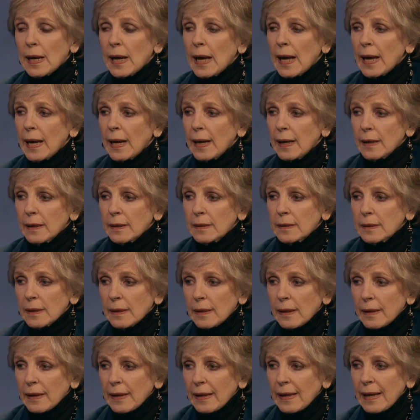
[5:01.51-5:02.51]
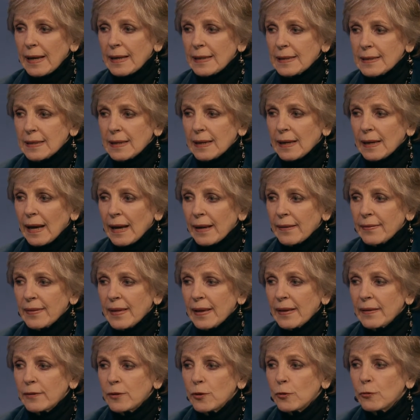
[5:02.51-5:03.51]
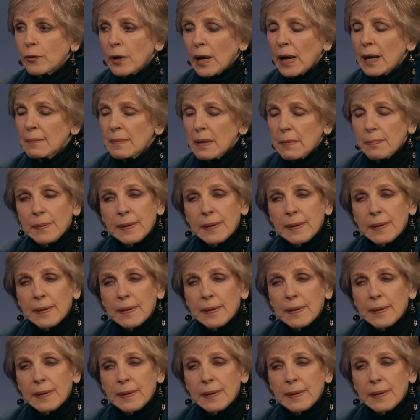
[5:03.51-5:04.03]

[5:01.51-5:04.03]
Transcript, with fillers: And it's And then you come up